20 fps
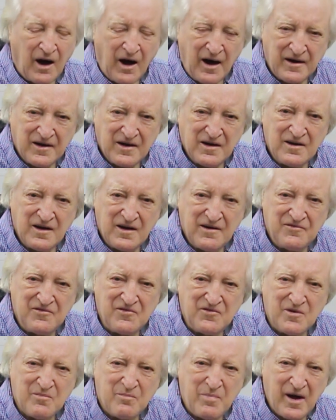I can give
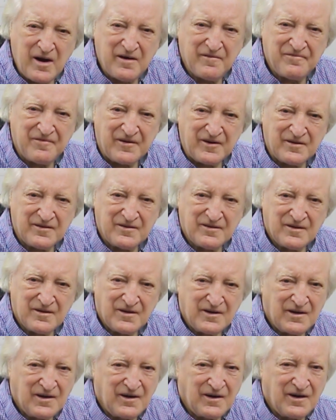you the benefit
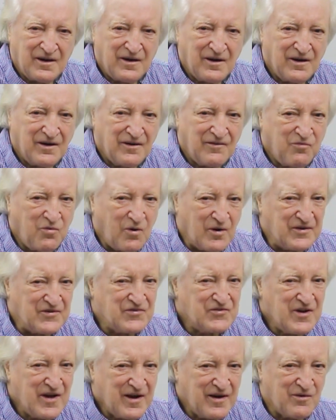of what
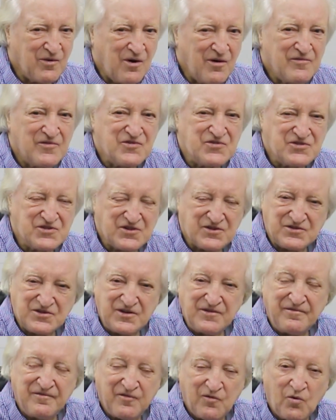is now over
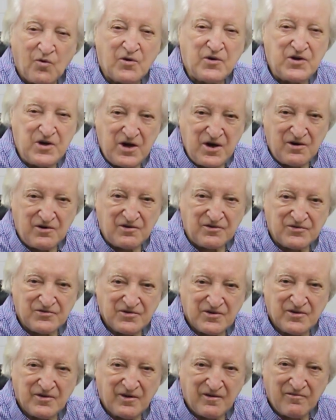64
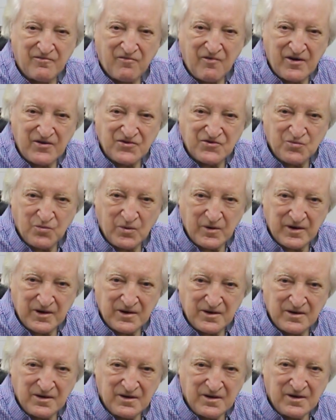years of race
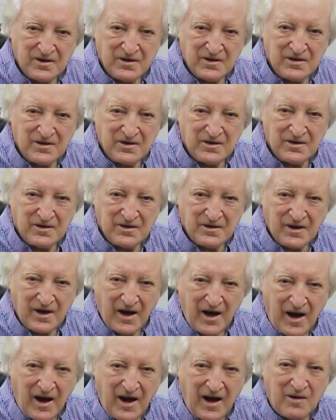winning
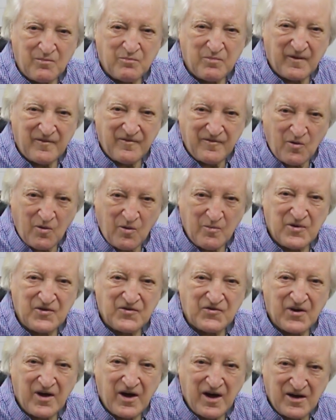and
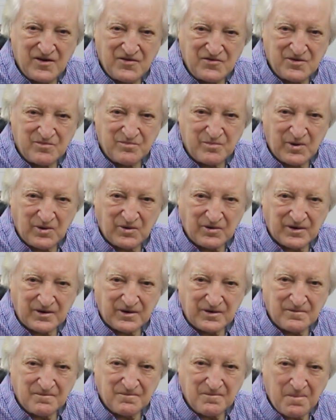performance engine
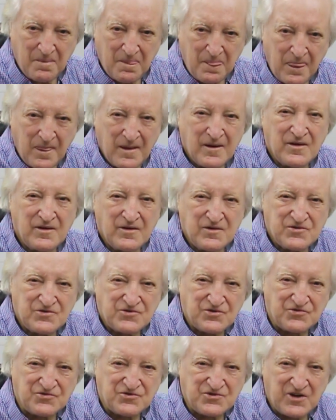building.
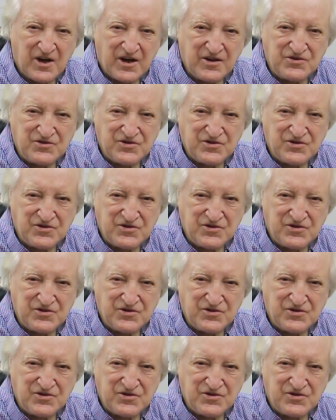So stay